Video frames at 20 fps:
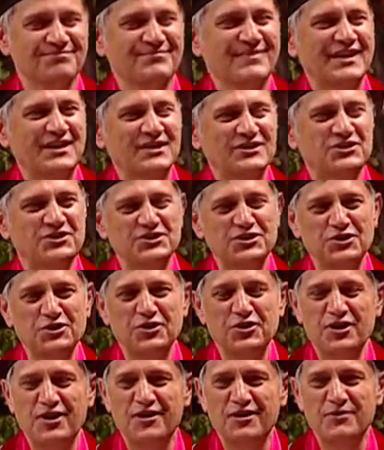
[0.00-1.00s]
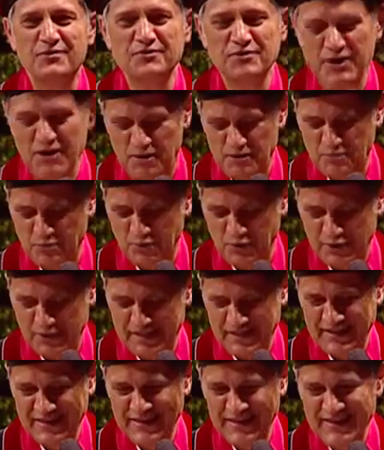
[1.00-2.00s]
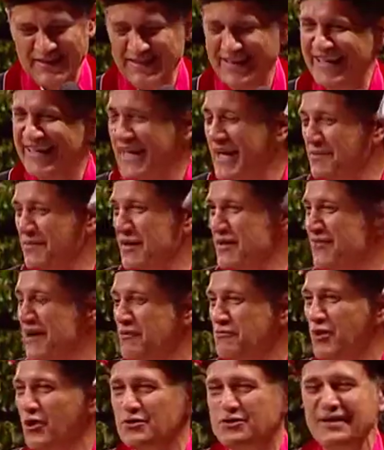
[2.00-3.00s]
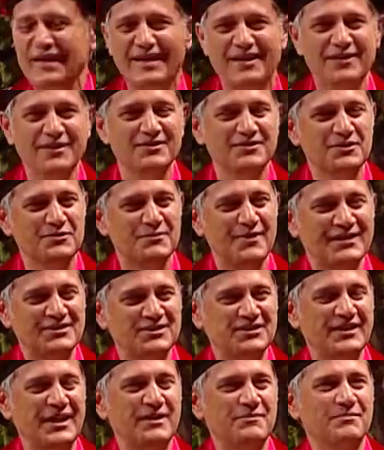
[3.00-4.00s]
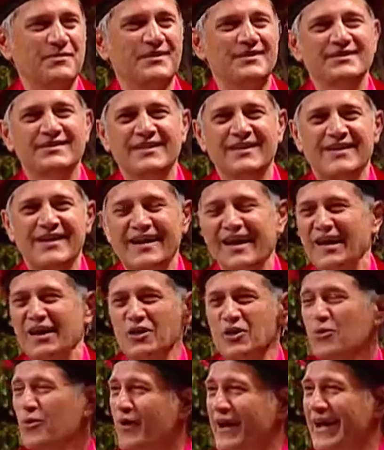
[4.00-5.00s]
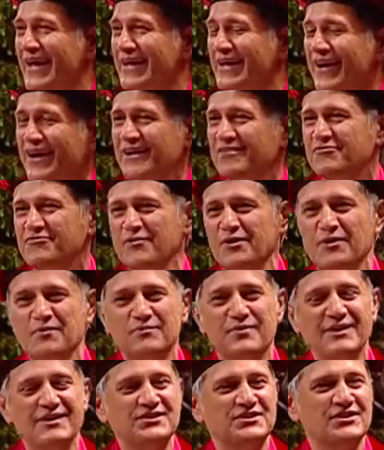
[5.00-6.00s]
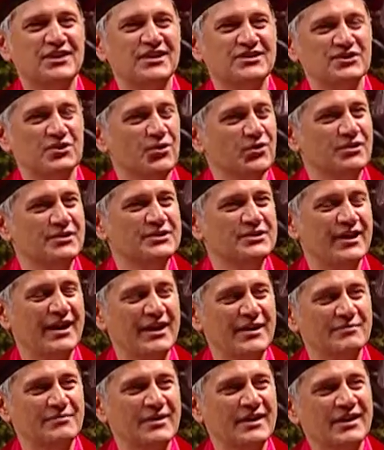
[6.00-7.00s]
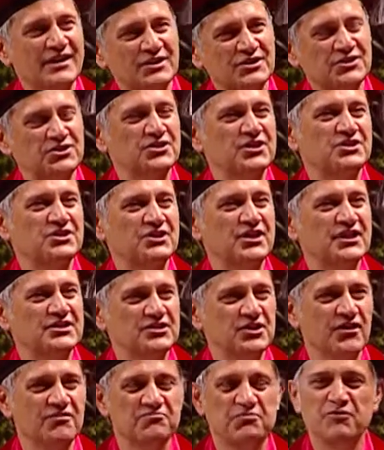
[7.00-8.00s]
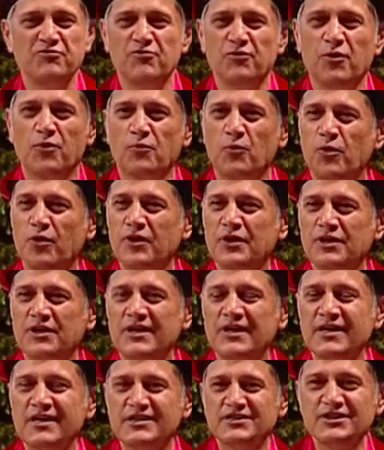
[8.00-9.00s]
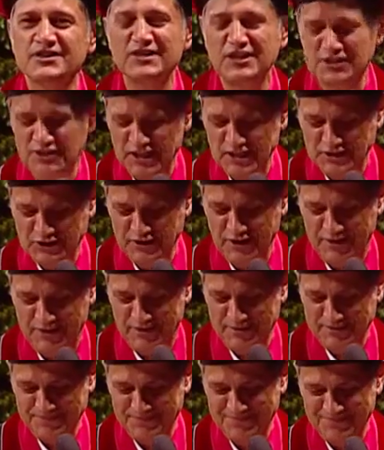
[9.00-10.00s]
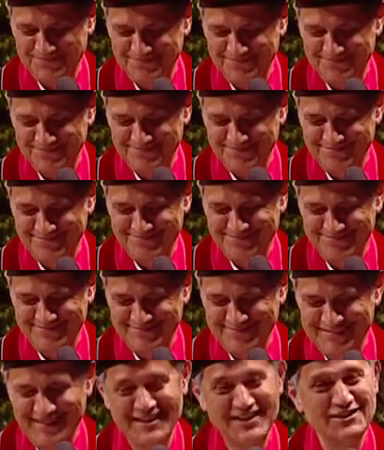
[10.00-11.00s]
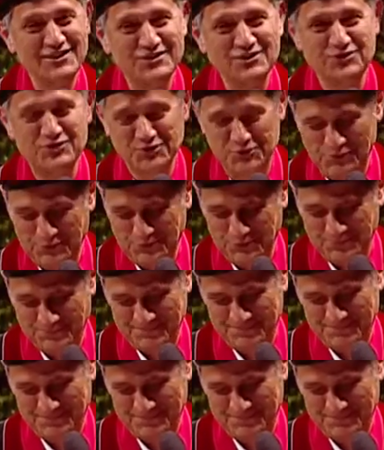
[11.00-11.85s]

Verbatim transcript: I guess, senior year yearbook, and I can't believe I wrote that under my statement. And I don't know where I got it from, but it says the only time success comes before work is in the dictionary. And it is true.